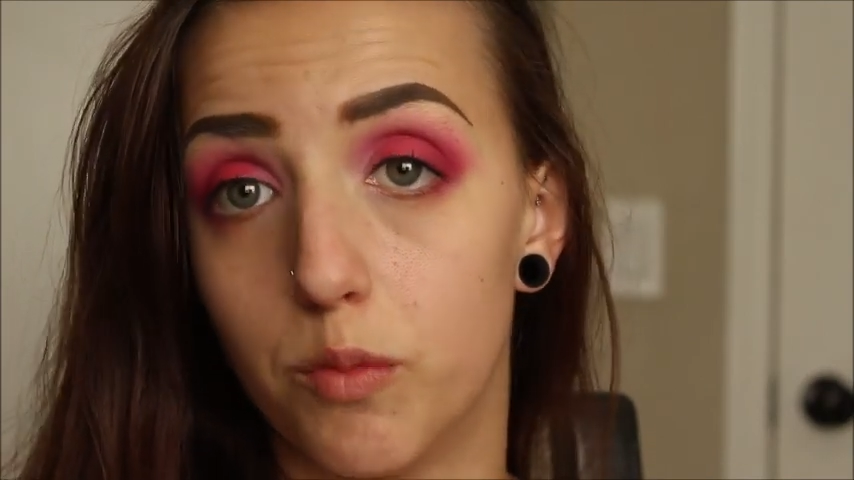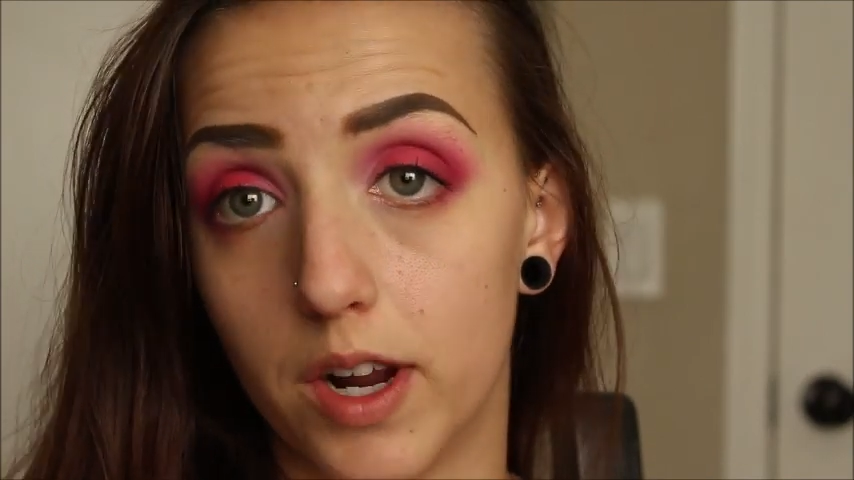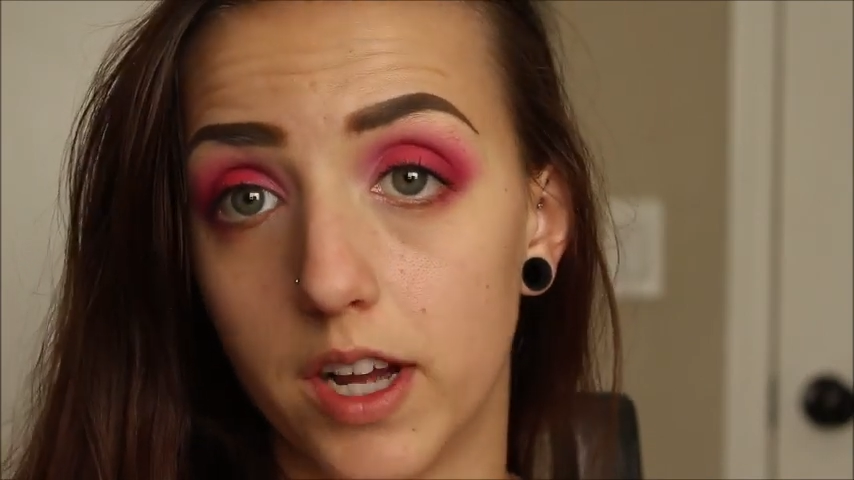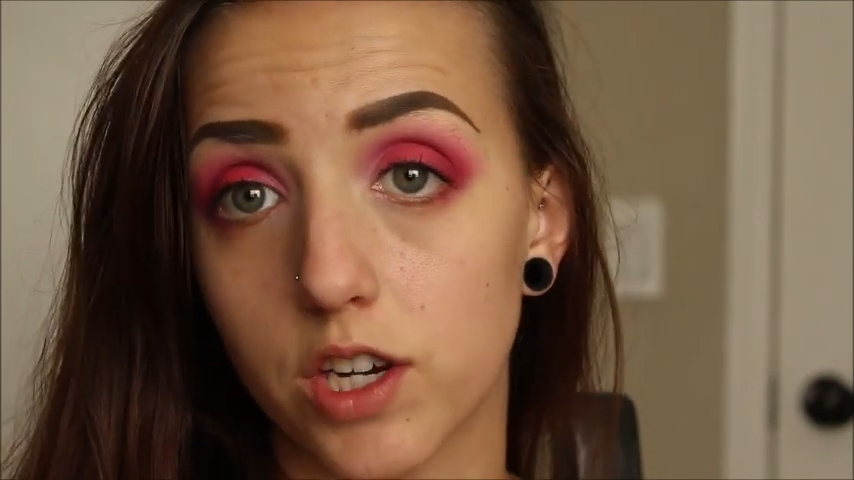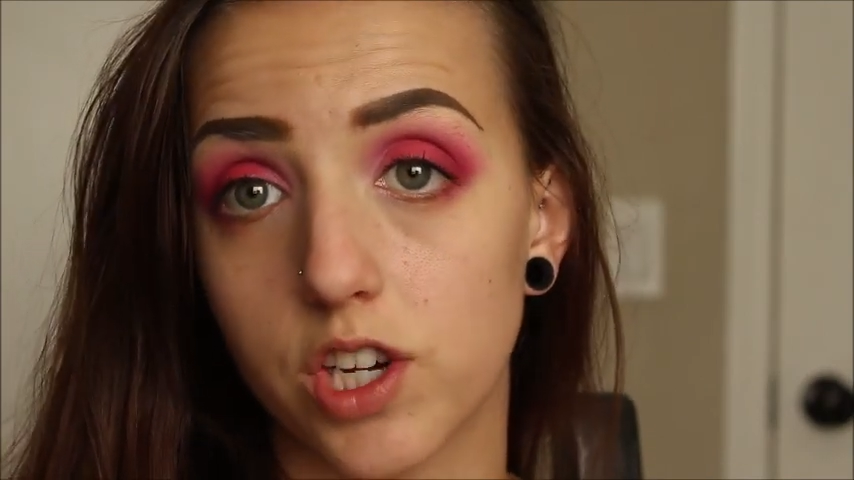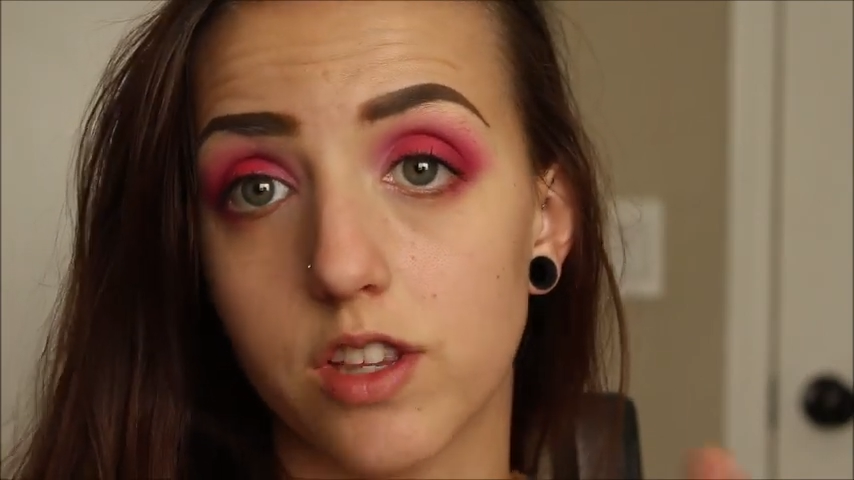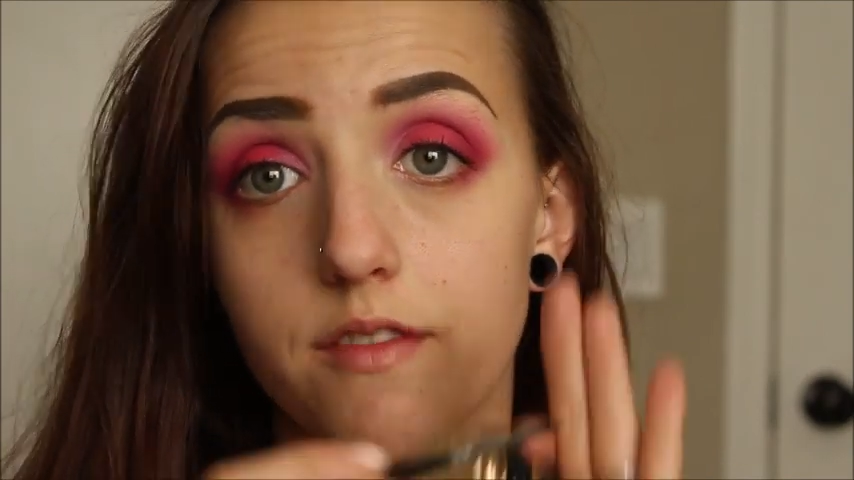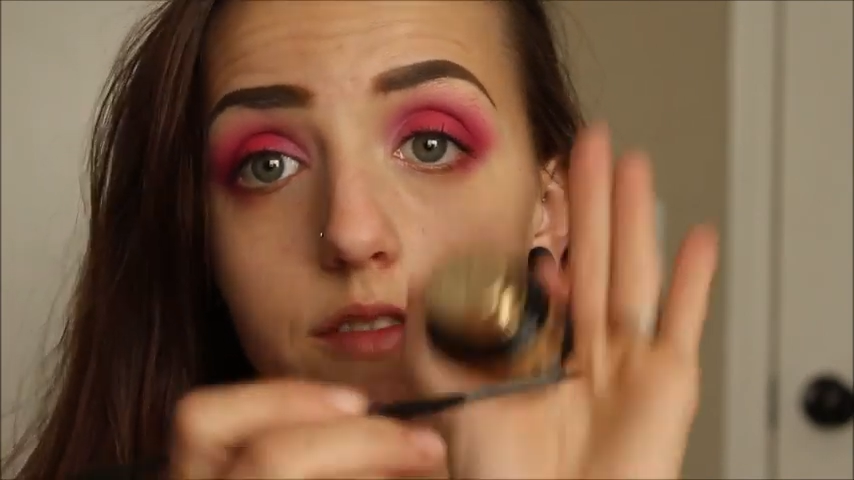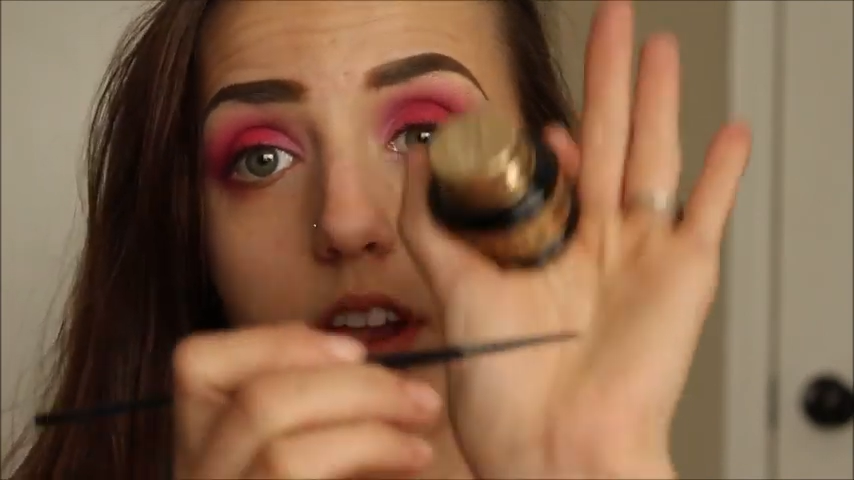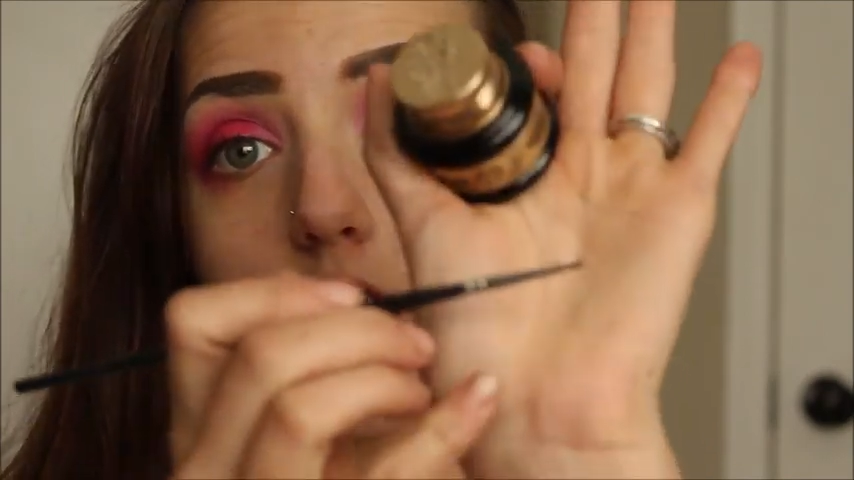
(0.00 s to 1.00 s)
brush. It's
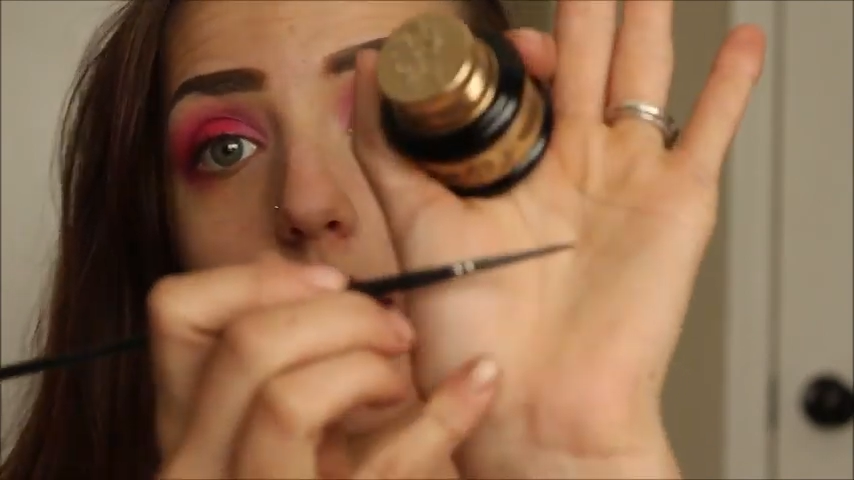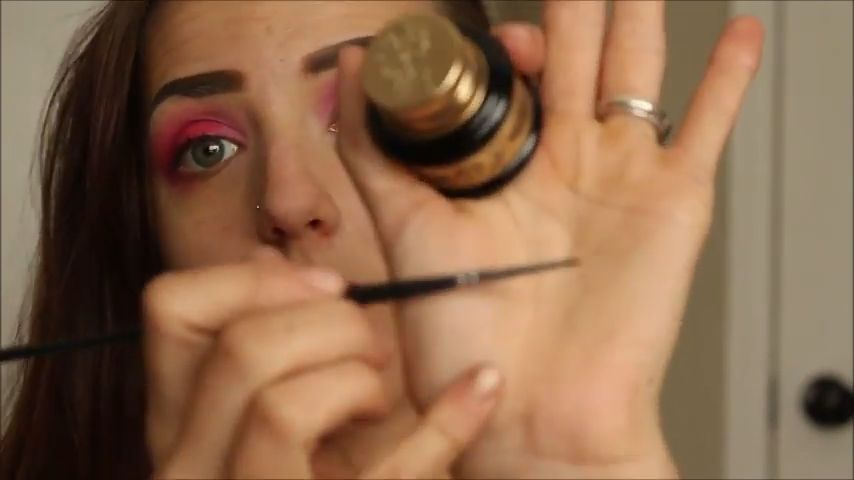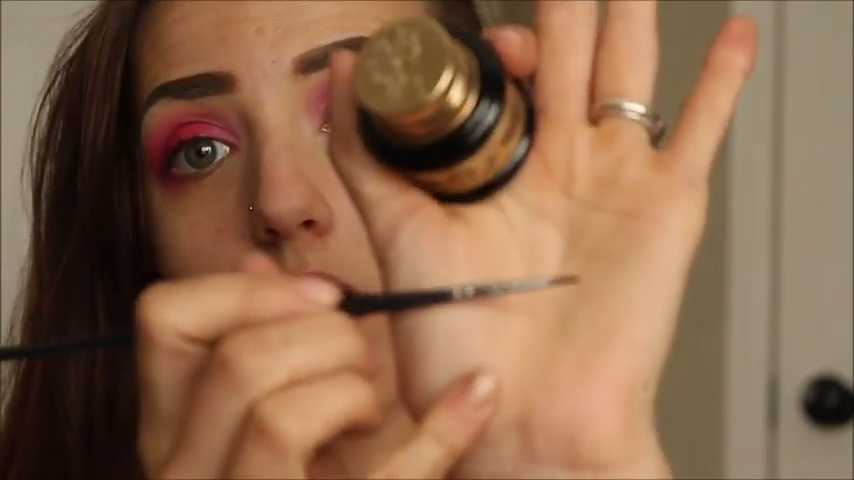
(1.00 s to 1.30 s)
a very,